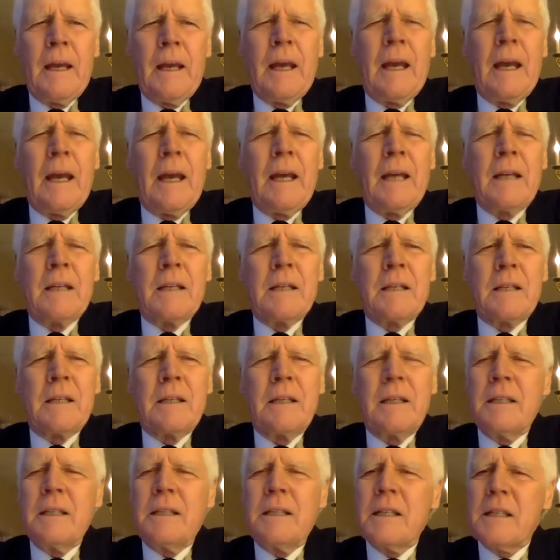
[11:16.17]
And
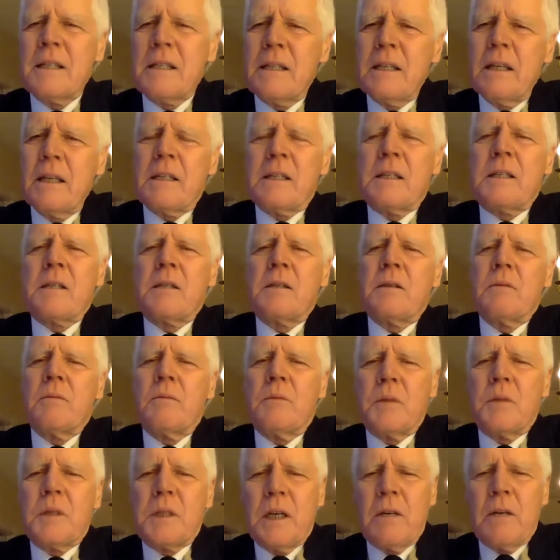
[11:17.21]
it is this
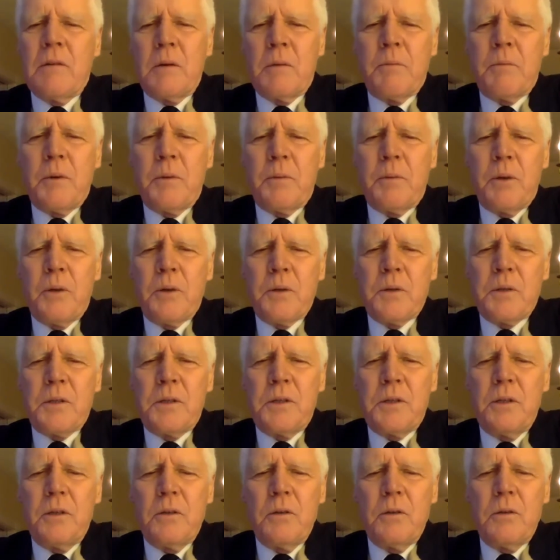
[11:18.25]
which I would propose
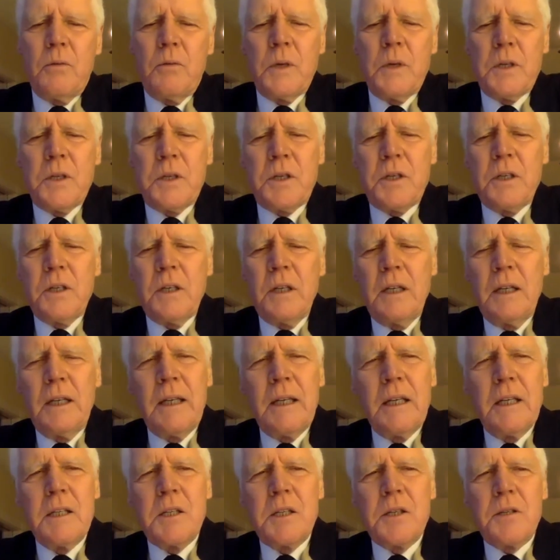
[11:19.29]
to you, which
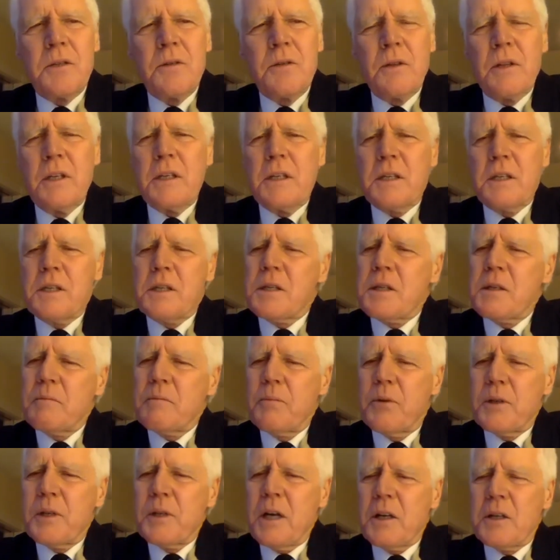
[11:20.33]
leads to this
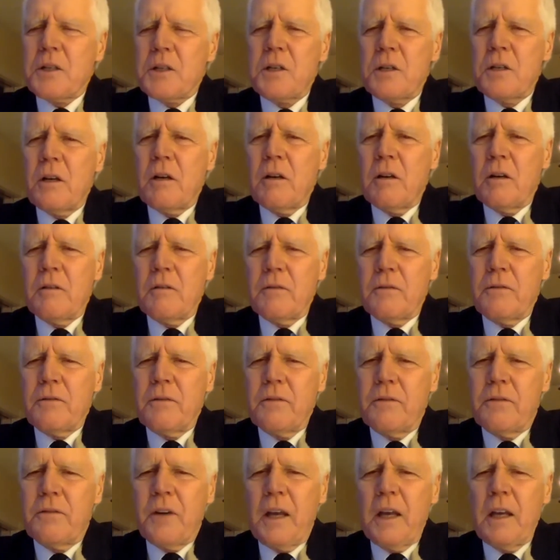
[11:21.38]
production of
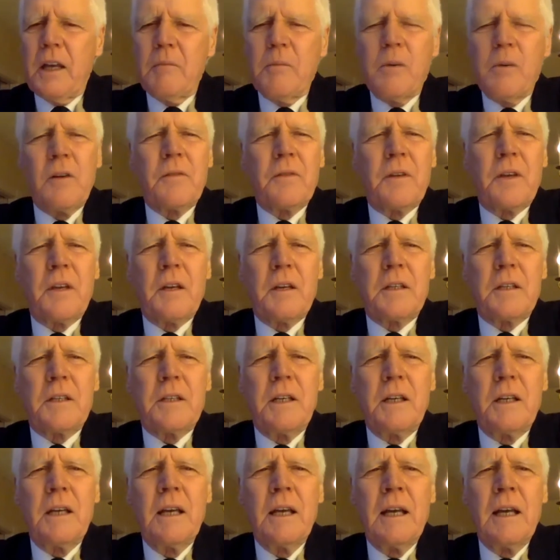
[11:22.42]
fame, of
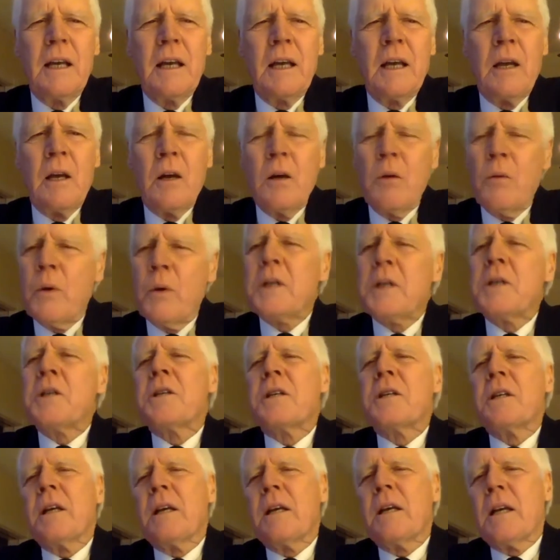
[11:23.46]
kirti,
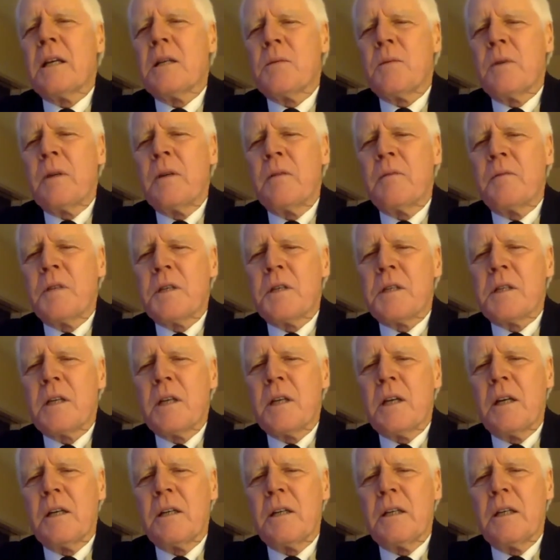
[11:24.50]
which, as we have just
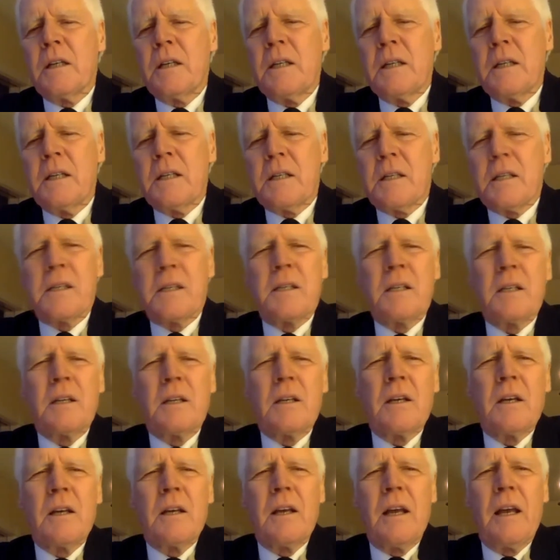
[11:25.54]
heard, is
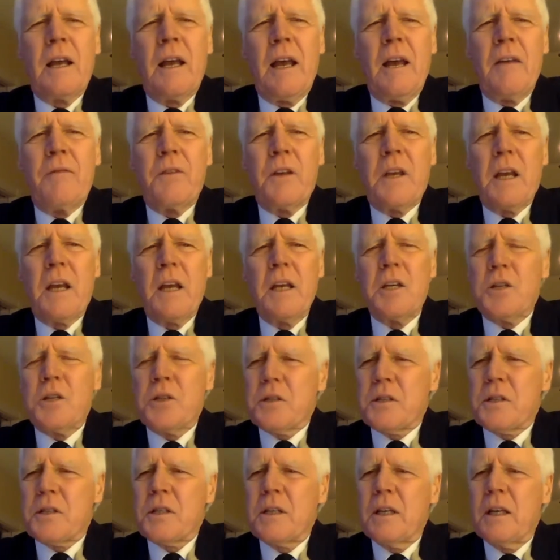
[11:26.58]

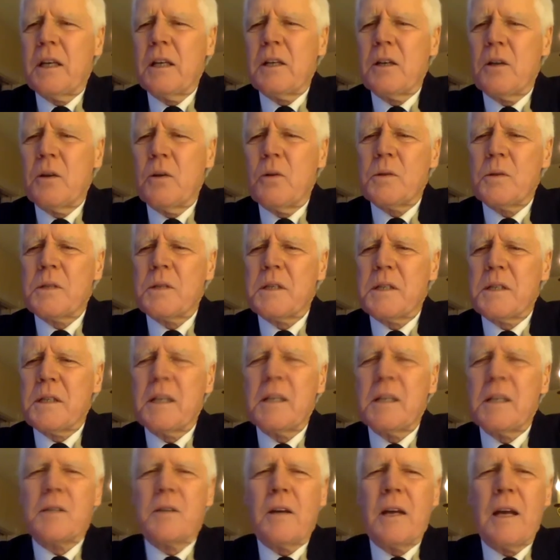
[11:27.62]
efficacious. It causes
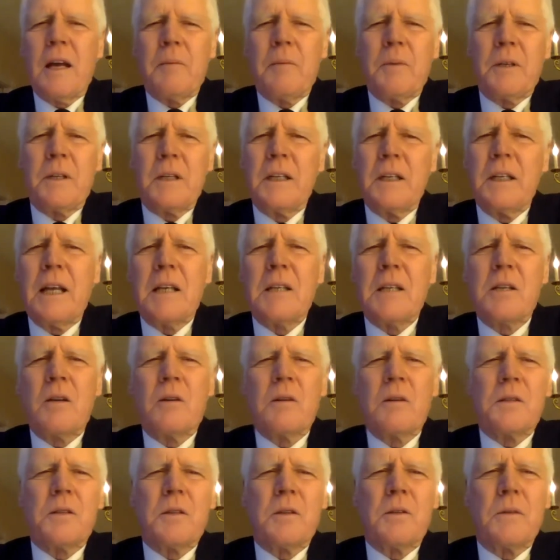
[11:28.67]
things to happen. It has
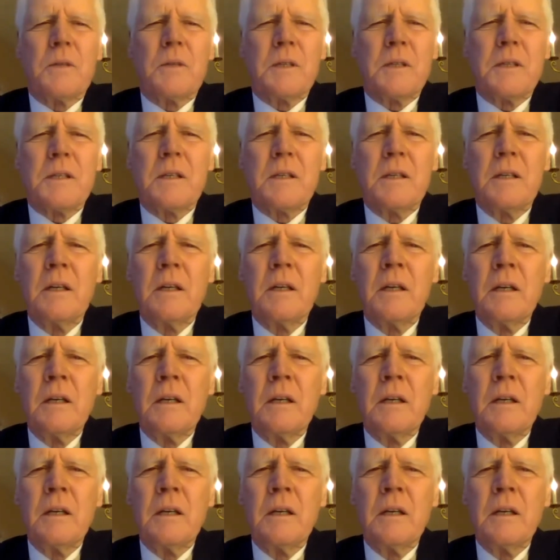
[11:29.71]
consequence.